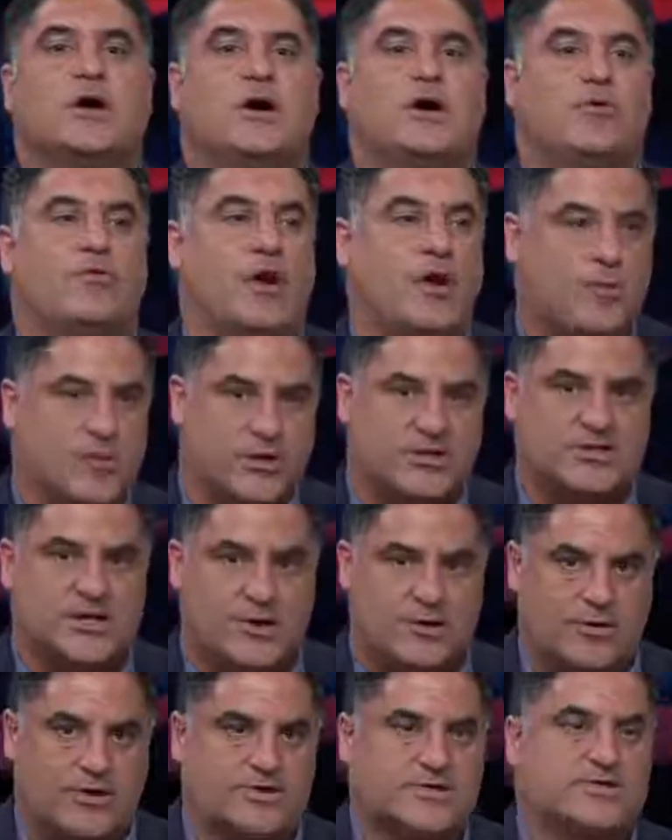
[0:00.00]
uh, right wing
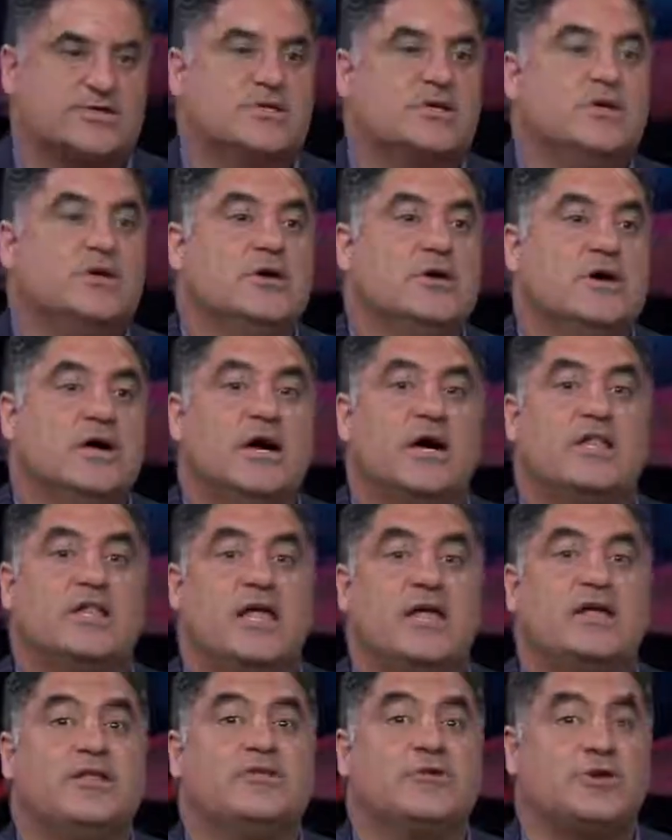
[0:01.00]
terrorists uh,
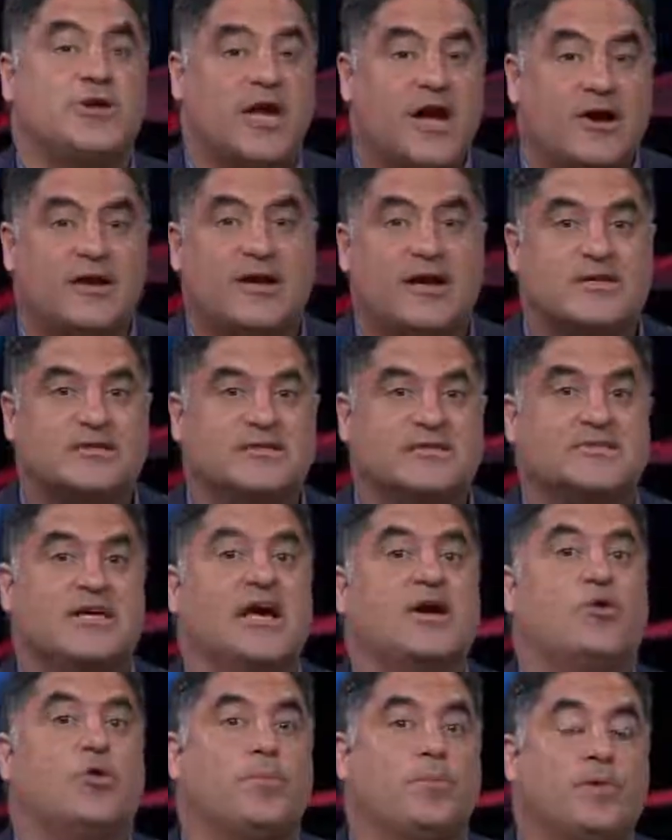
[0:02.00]
that either carried out the
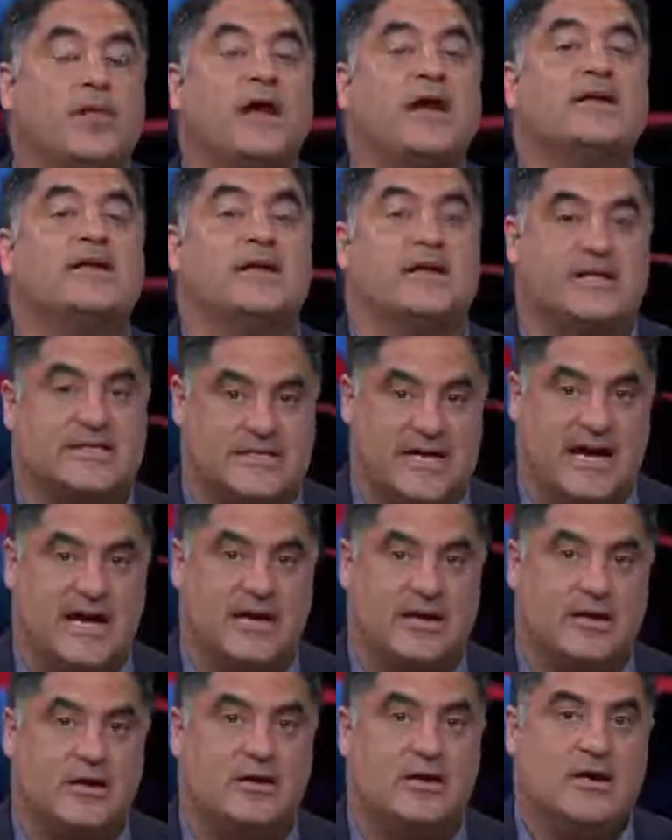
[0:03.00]
attack or planned an
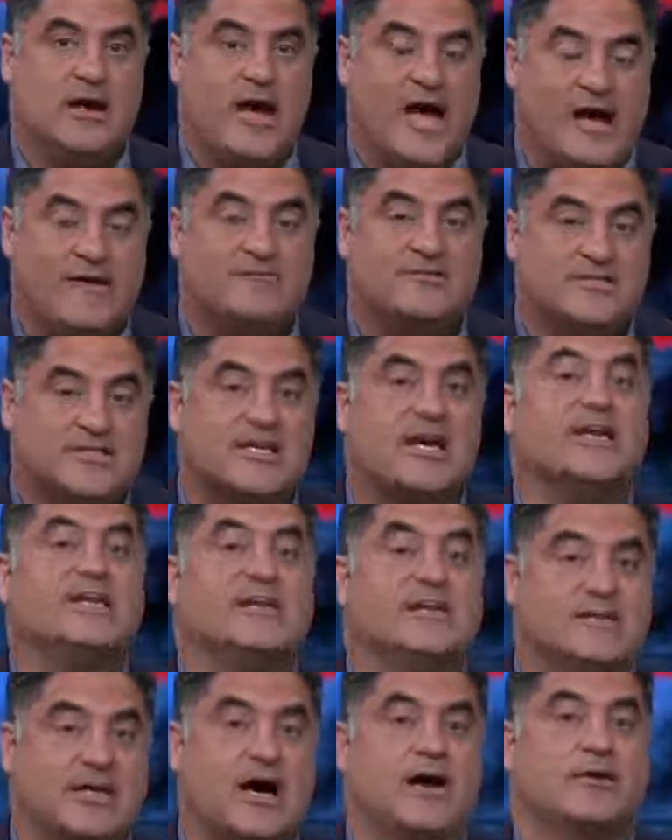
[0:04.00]
attack have
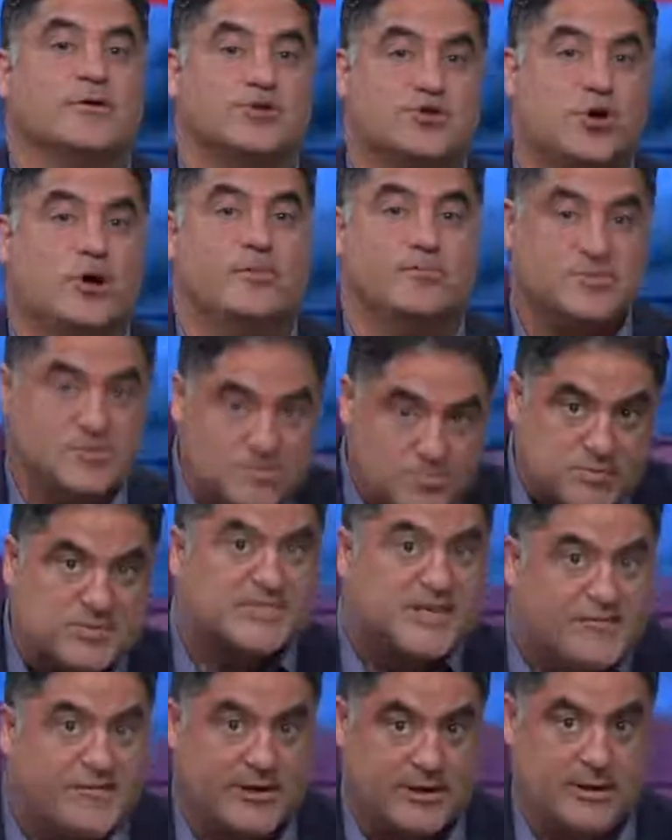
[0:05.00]
cited Donald Trump
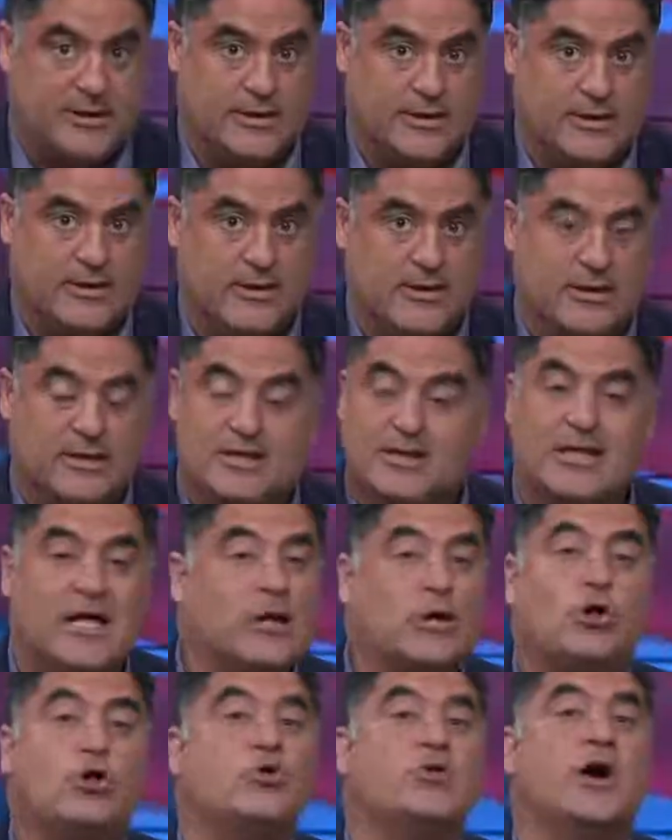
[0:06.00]
specifically, let
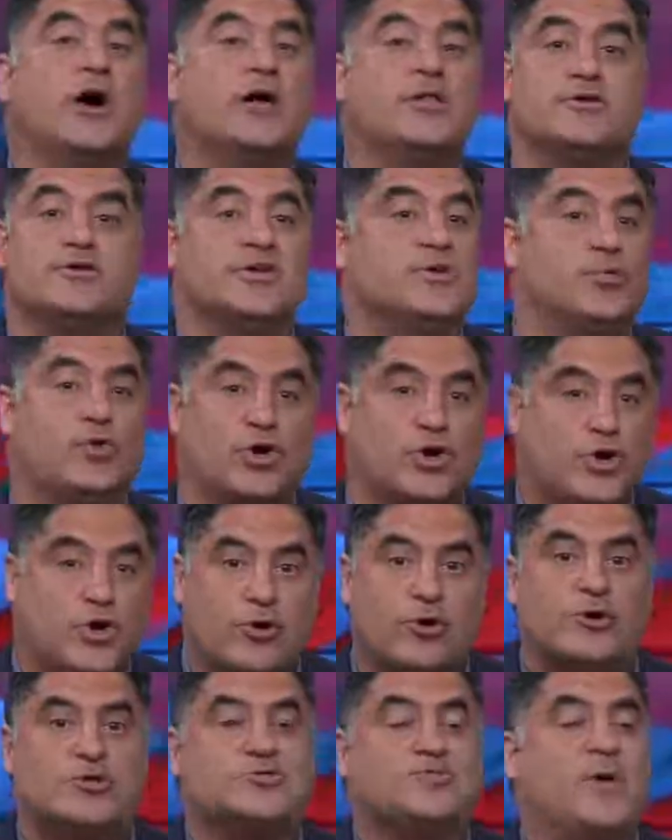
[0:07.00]
alone the others that were
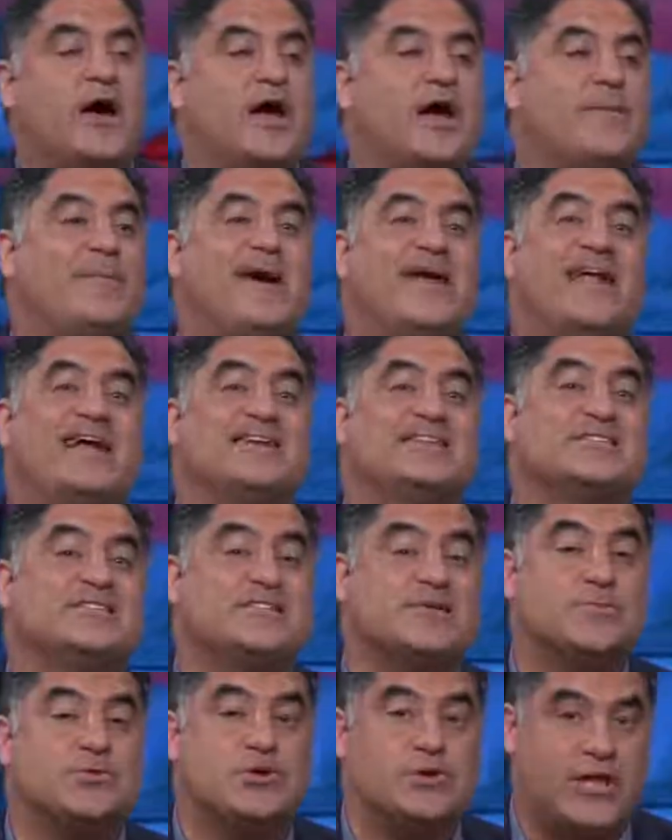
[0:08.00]
encouraged by him and had
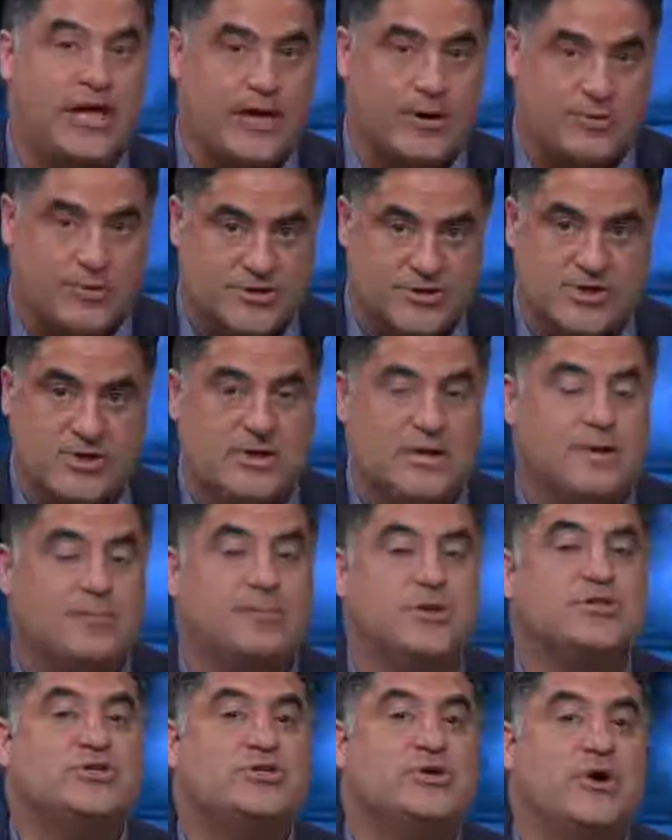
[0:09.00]
similar language.
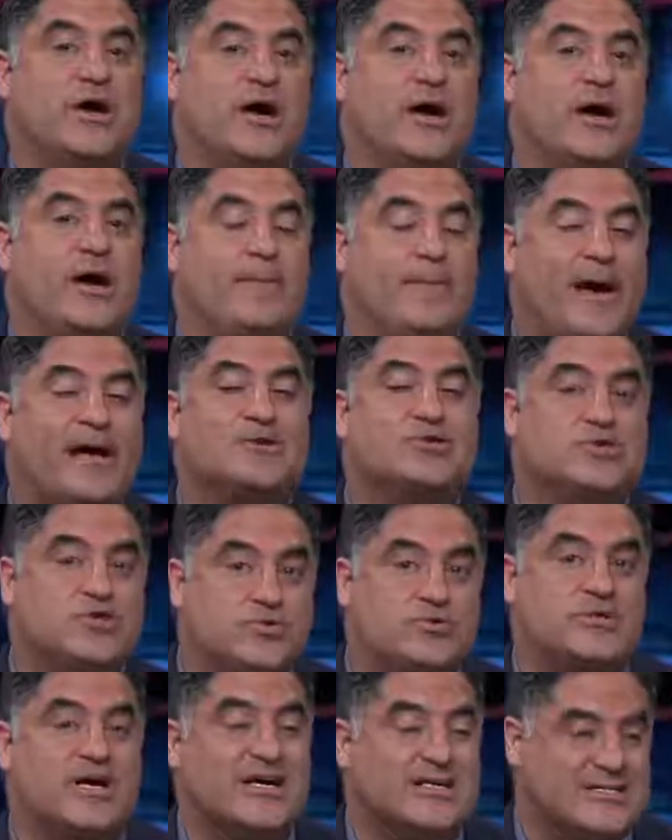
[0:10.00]
But uh, about
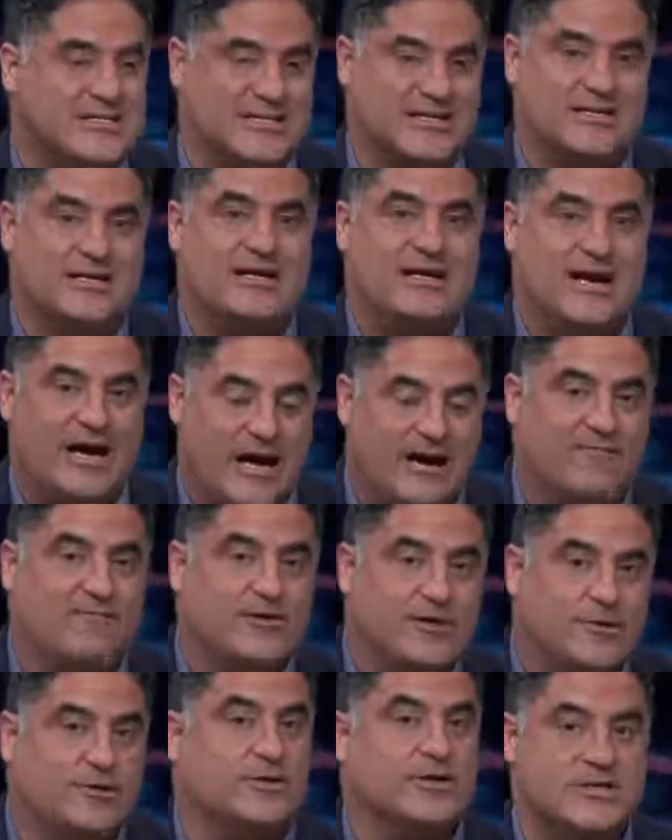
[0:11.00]
two dozen have
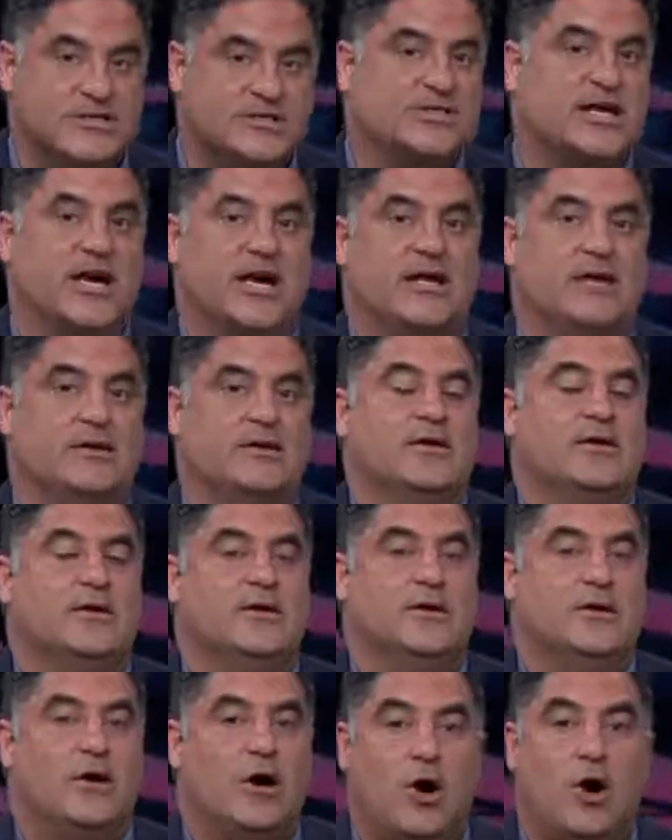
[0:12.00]
literally said,
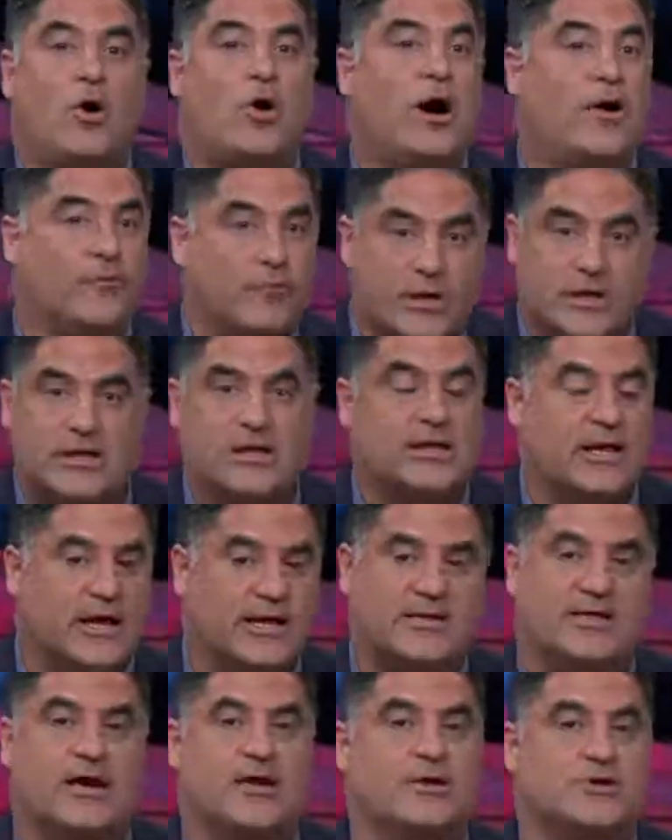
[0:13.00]
oh, I really
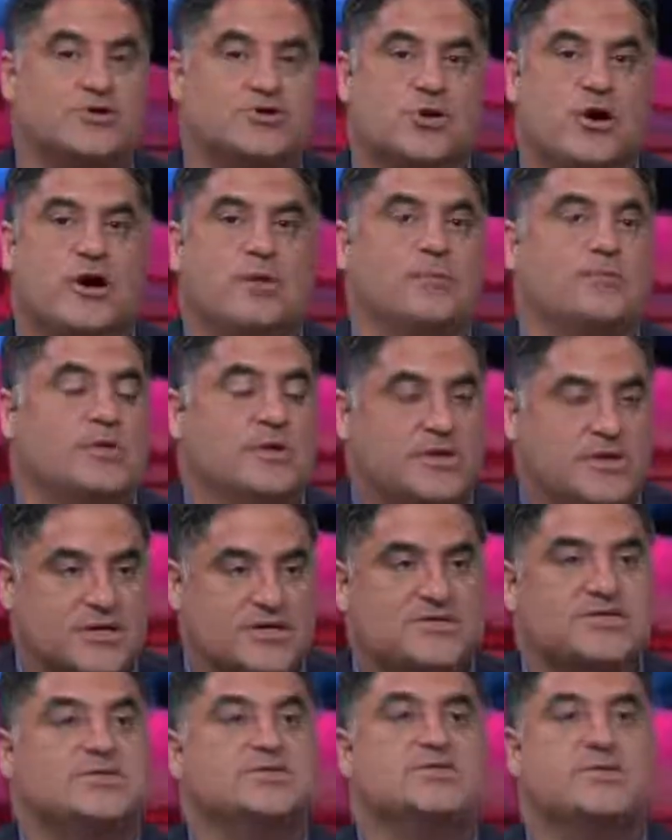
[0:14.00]
like Donald Trump.
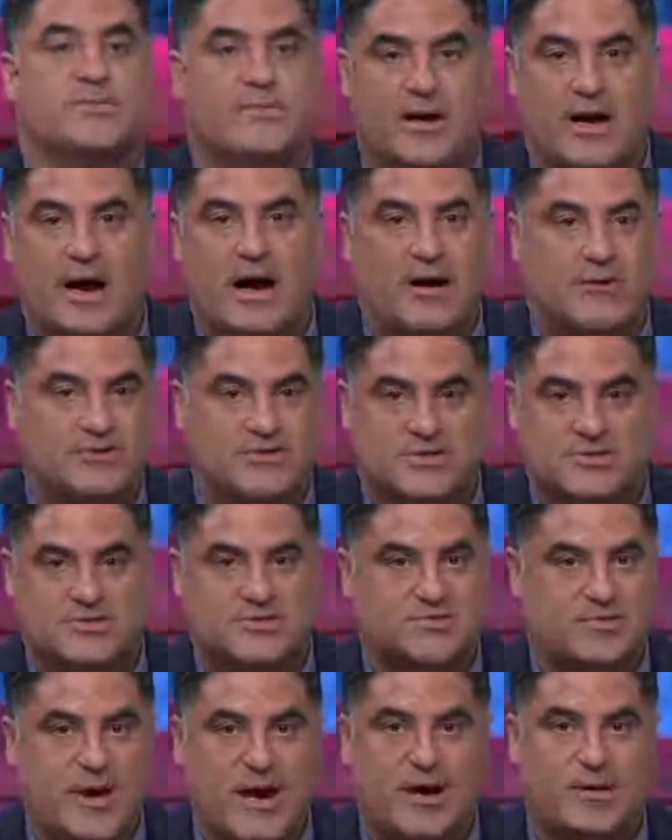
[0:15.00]
This is the, I was
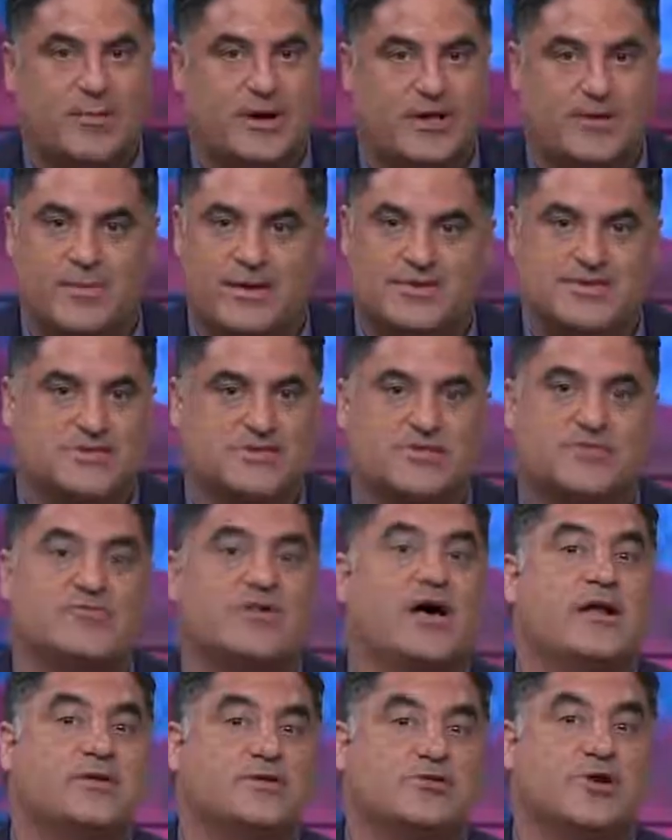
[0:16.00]
inspired by the message of
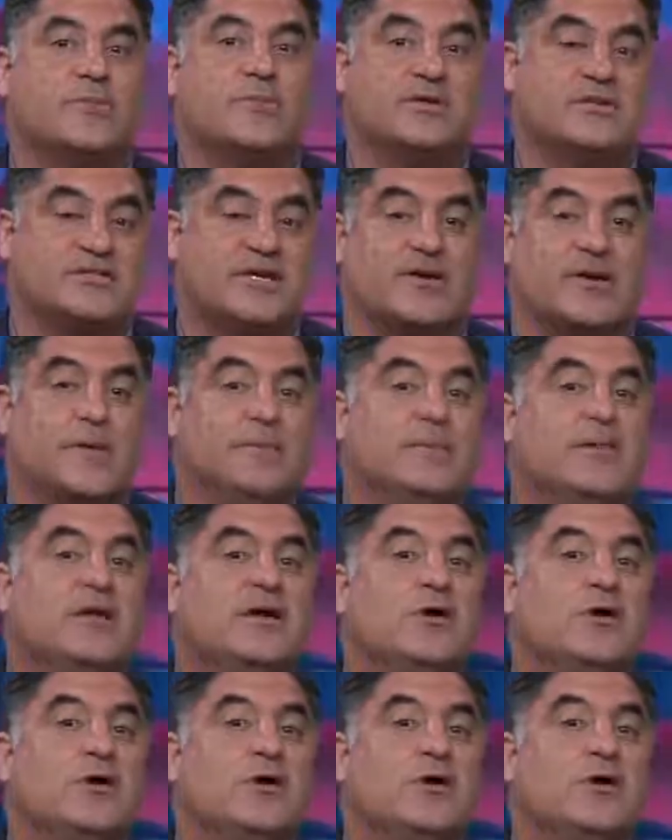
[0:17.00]
Donald Trump, etc.